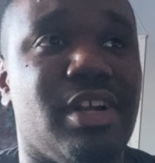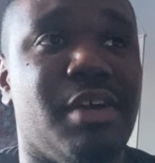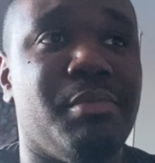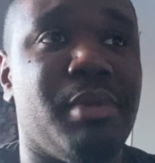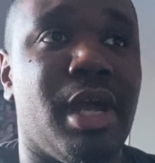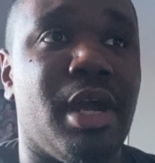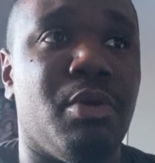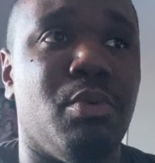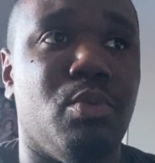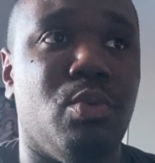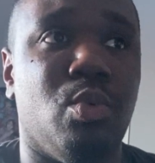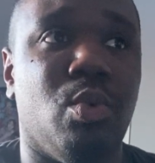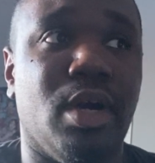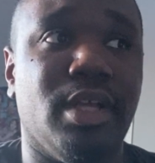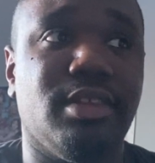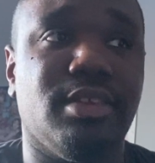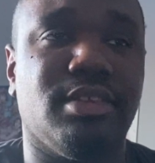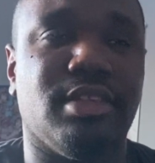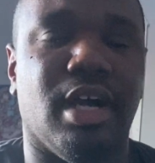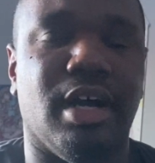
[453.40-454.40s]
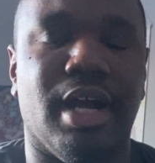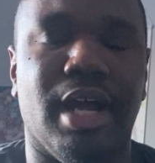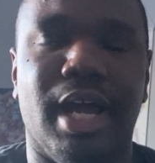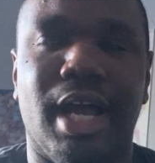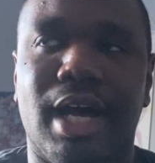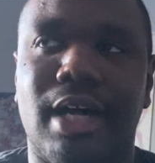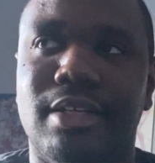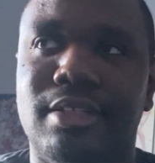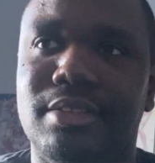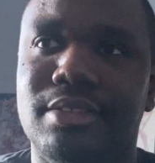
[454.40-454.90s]
I'm like, what the
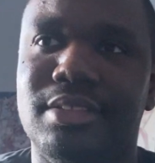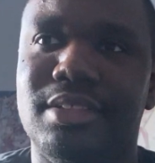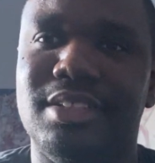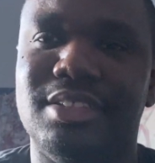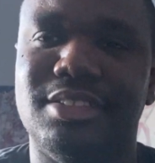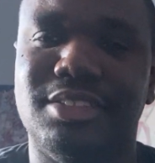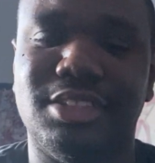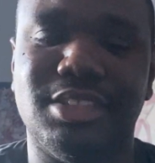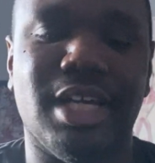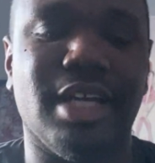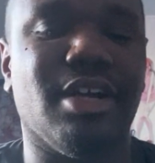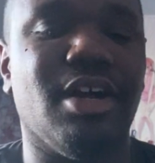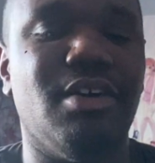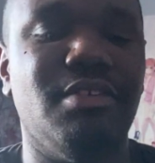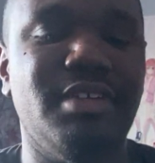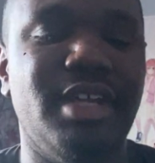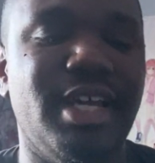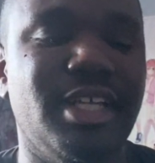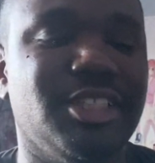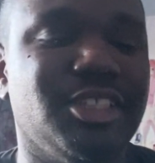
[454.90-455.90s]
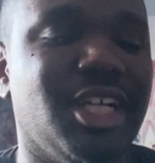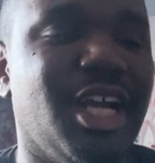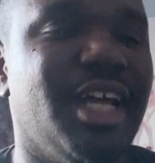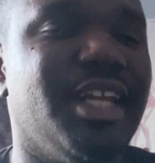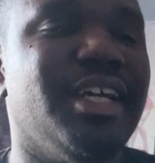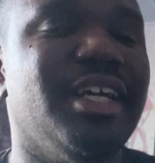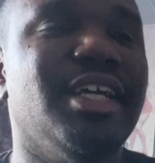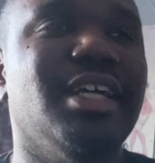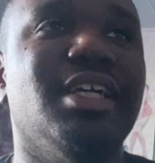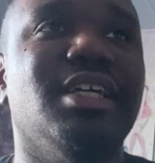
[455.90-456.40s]
hell? She's like, oh, Nae-chan.